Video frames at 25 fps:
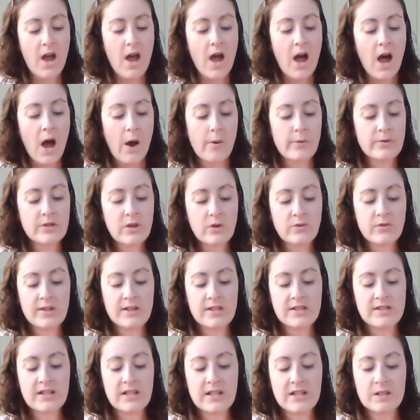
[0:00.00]
I was only
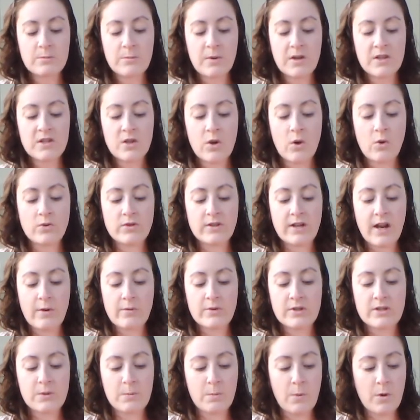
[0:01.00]
6 months old and I
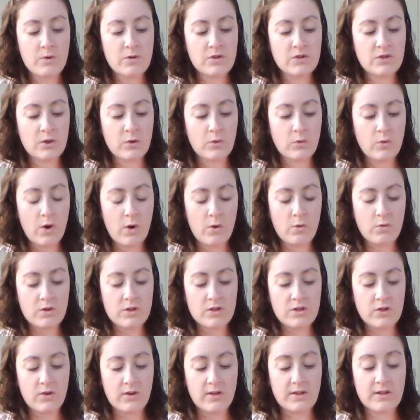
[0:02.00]
was supposed to croak
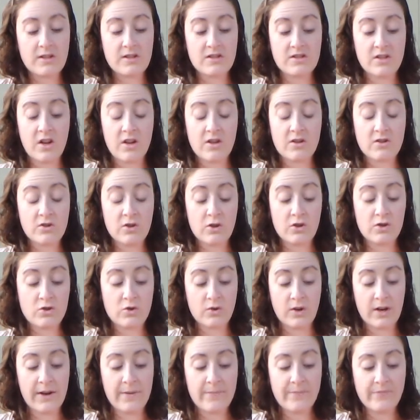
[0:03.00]
during the
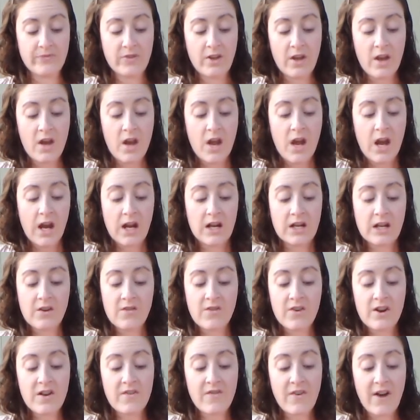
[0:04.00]
surgery. And
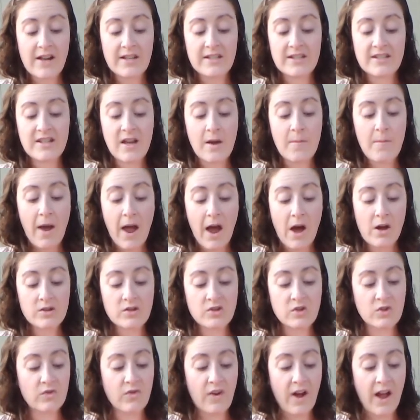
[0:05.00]
even if I somehow
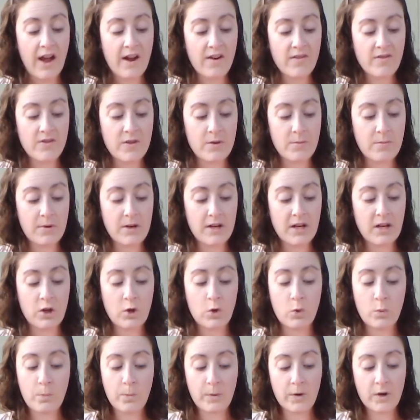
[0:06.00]
survived the mini
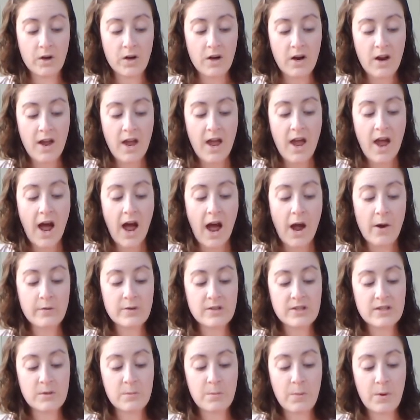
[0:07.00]
Hooper, I was
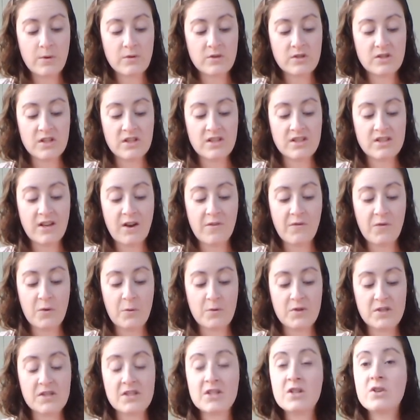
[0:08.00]
supposed to suffer
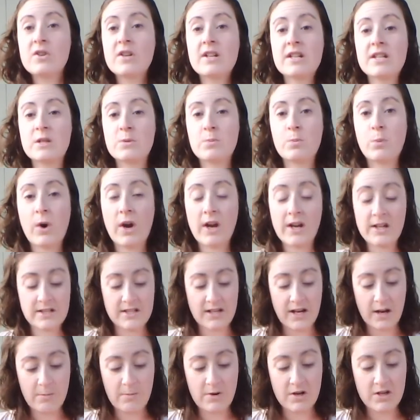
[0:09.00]
serious brain
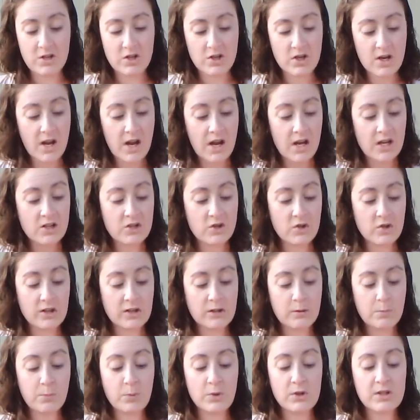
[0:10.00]
damage during
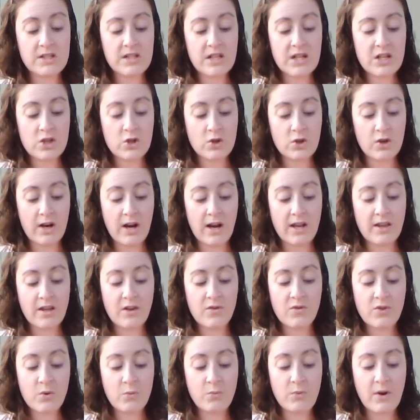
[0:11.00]
the procedure and
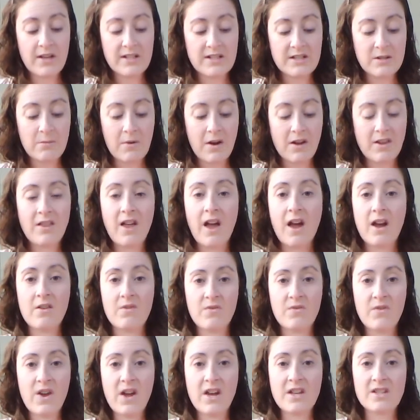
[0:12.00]
live the rest of my life
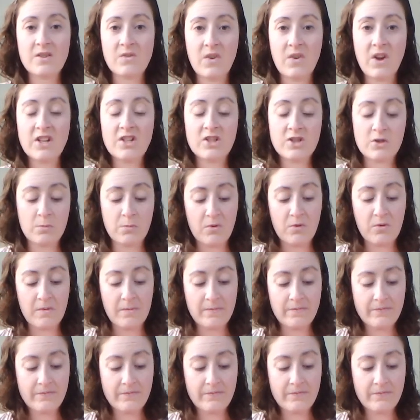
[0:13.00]
as a vegetable.